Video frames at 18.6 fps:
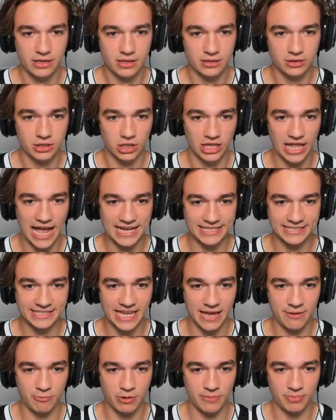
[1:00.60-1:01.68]
The last
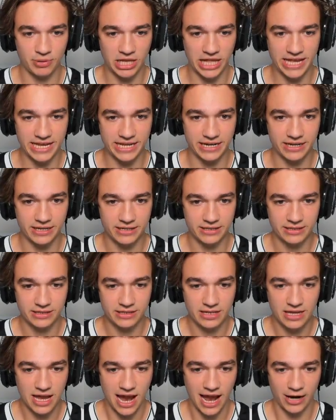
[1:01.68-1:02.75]
game we played,
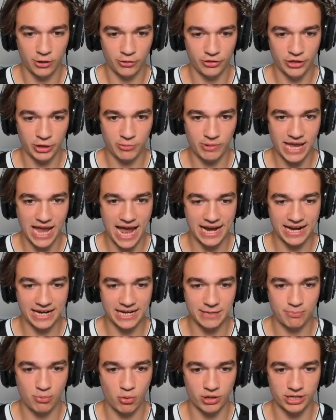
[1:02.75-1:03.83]
I don't think we had
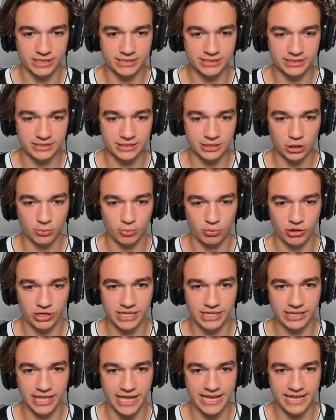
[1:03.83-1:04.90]
any points until
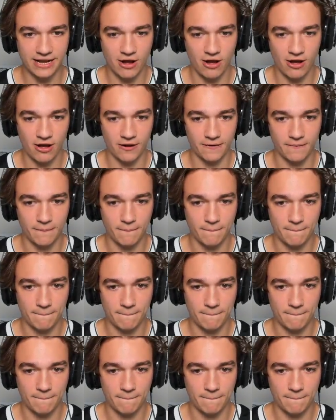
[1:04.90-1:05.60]
pretty late on.